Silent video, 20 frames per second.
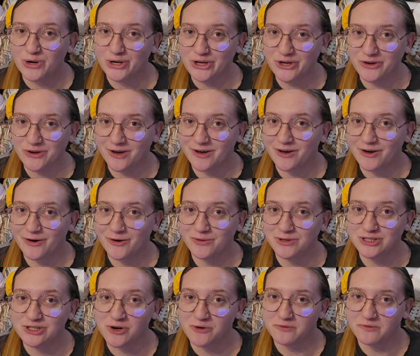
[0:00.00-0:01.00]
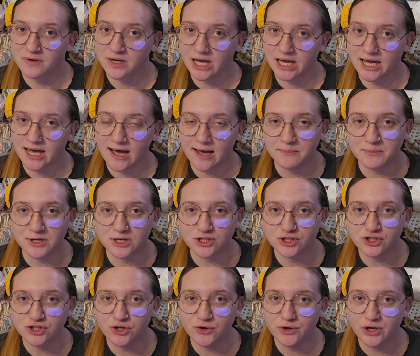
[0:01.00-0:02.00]
you go, don't forget I'm going to
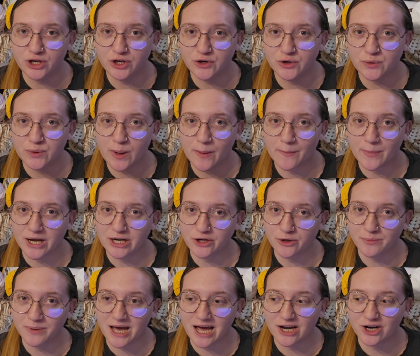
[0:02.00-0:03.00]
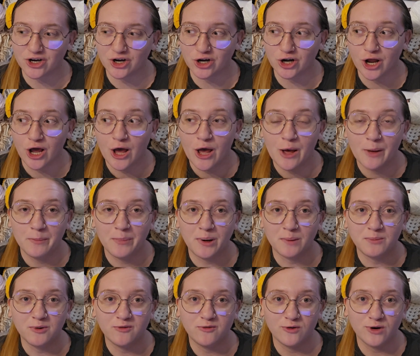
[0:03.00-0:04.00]
show you my new pattern,
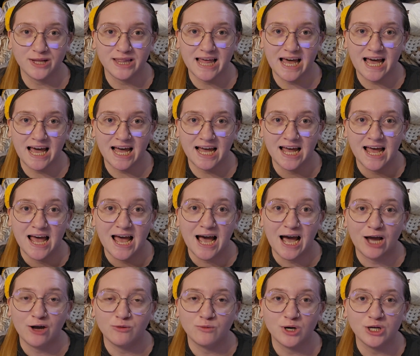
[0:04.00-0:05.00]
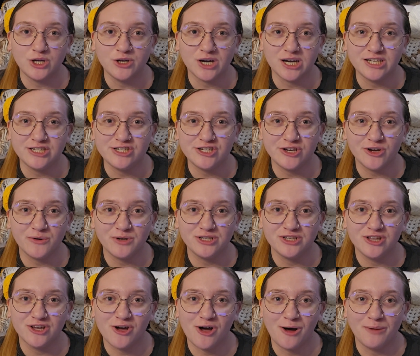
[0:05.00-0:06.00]
but before that I want you guys to go
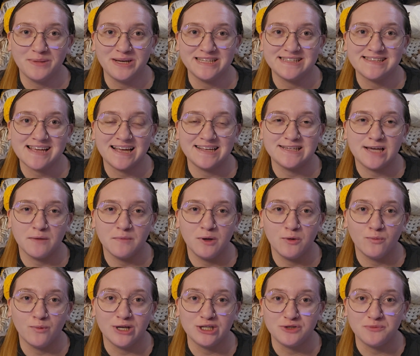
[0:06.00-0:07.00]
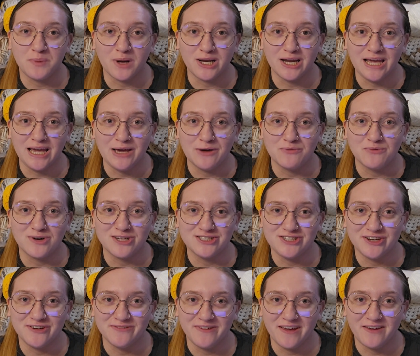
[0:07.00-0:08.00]
into the comments and tell me which bunny
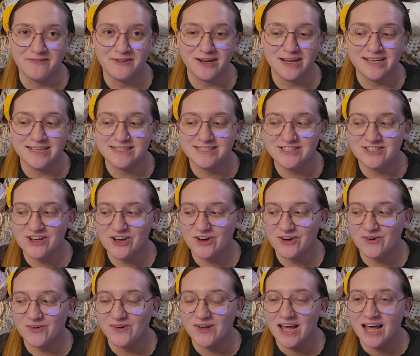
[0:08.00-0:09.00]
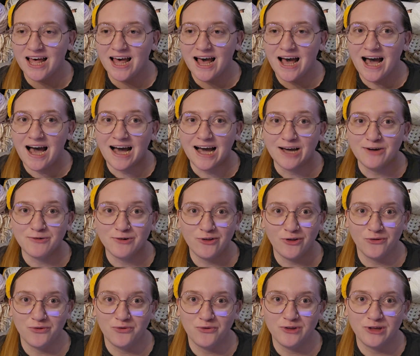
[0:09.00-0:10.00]
was your favorite. So I will
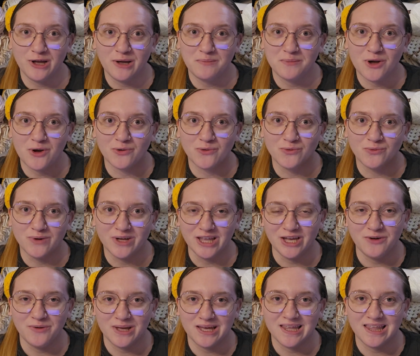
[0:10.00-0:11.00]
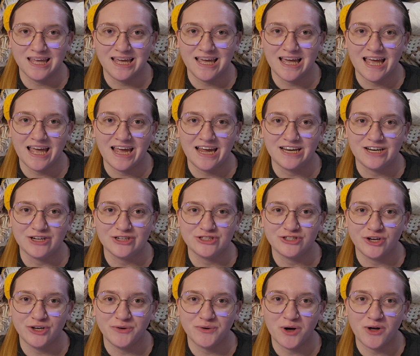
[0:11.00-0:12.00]
go through them really quickly and
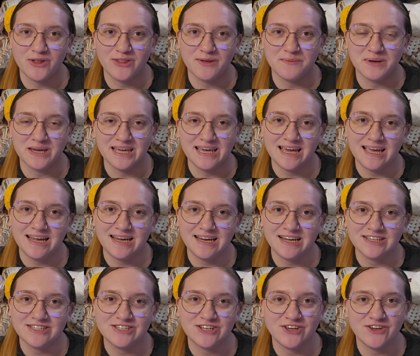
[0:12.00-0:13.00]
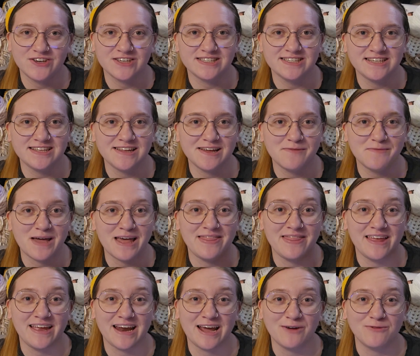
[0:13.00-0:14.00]
show you all of them again so you can see them,
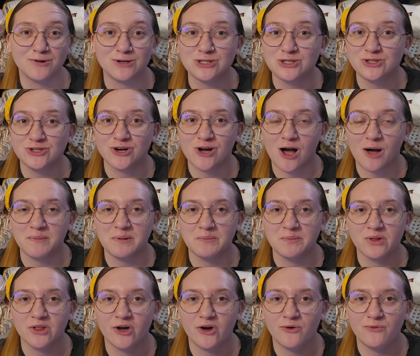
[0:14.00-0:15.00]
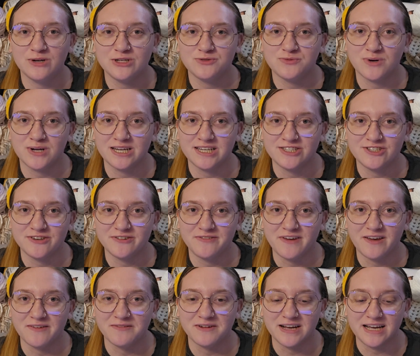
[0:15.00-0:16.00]
and then I want you to comment below which one is your
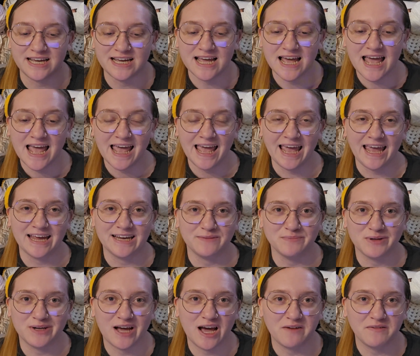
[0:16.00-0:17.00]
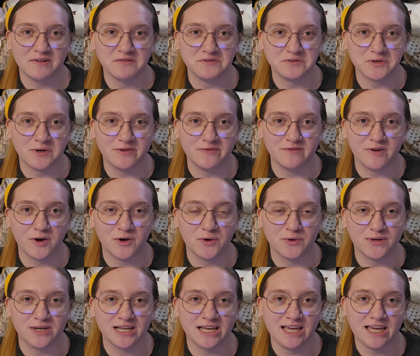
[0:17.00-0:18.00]
favorite, and I'm going to have everyone
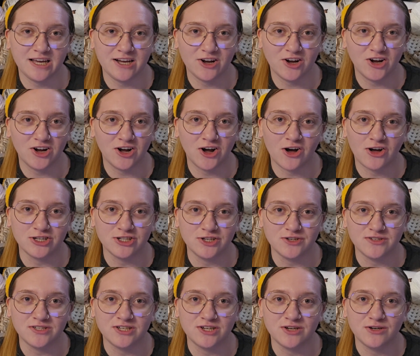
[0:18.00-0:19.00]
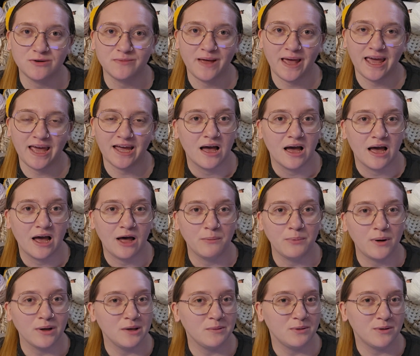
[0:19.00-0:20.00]
vote here on YouTube, and I'll
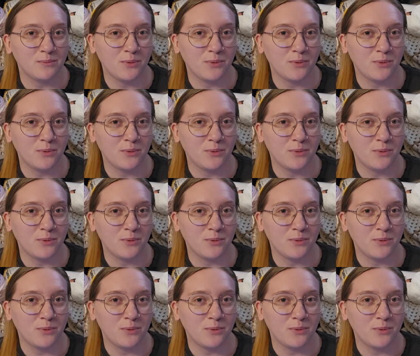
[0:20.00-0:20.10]
probably put a